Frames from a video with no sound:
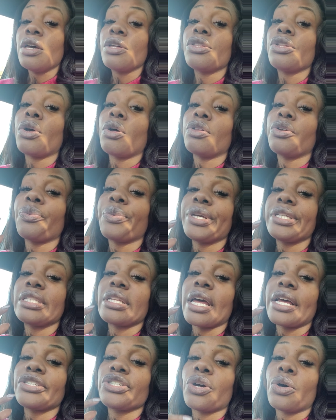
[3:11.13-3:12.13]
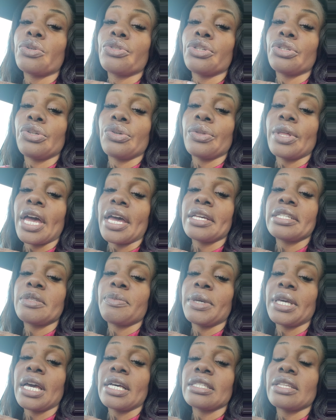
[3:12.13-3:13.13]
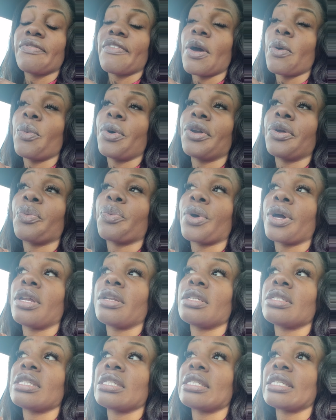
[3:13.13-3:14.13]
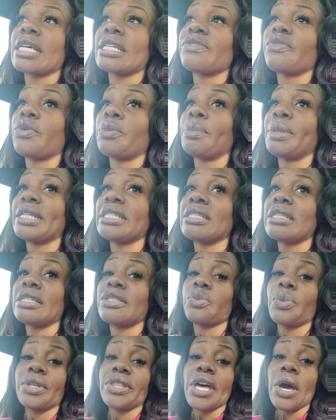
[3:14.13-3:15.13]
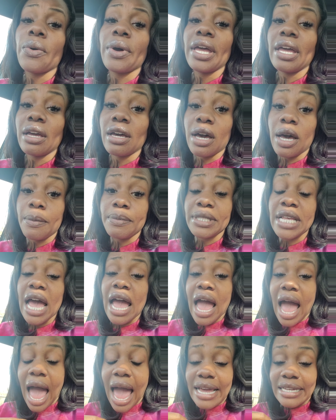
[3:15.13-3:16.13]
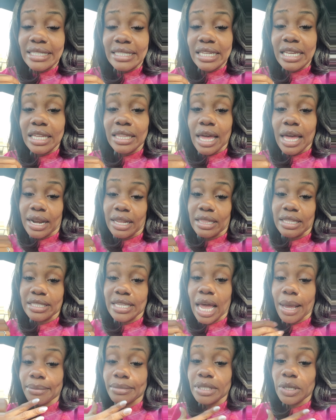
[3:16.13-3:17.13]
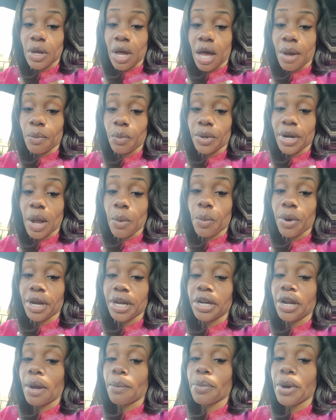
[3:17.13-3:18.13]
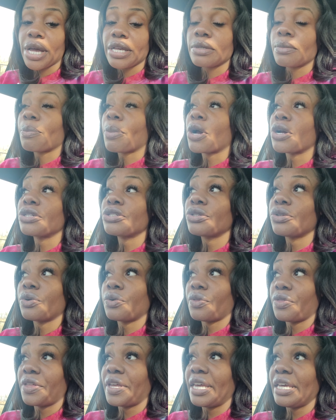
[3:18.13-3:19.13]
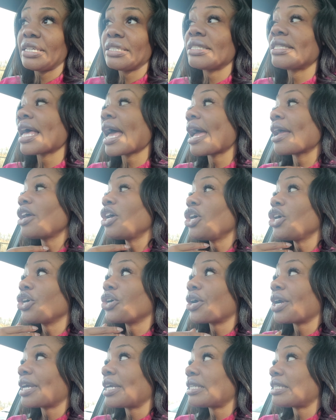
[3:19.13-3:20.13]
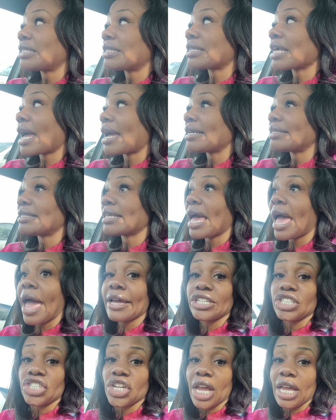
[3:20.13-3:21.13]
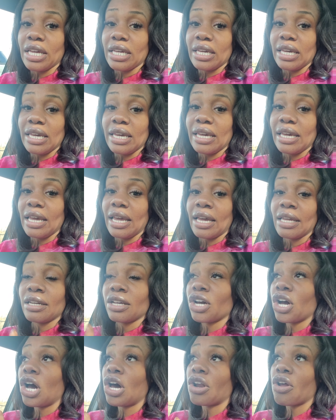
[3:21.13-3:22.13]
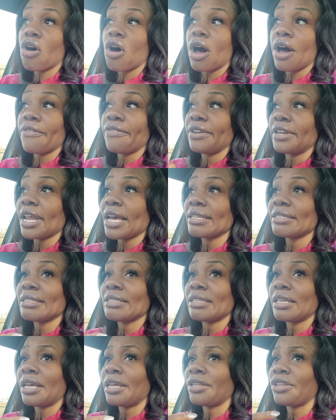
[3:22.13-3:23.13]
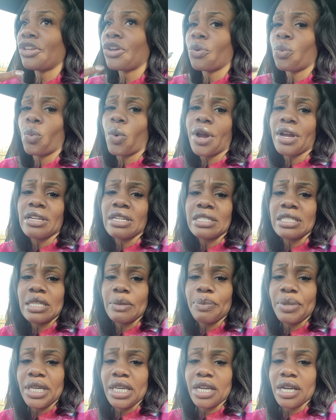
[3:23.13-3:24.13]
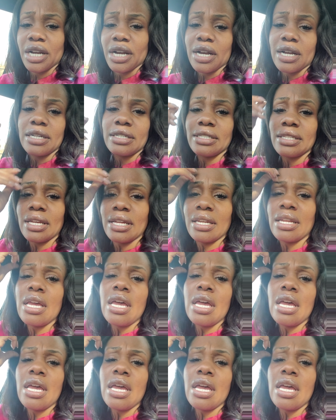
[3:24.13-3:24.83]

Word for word: The only reason I chose to do that is because if I want to run a successful business without hiccups, I see a lot of the times um, when I'm working on personal things that Cricut decides to act janky and to cut off and that's and your work disappears and